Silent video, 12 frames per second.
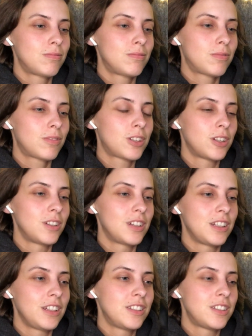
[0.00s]

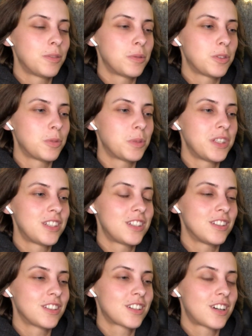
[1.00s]
At least it was
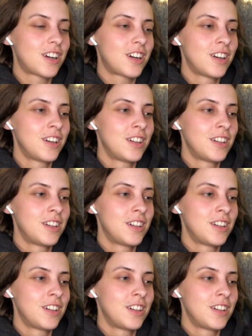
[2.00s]
Winston's car.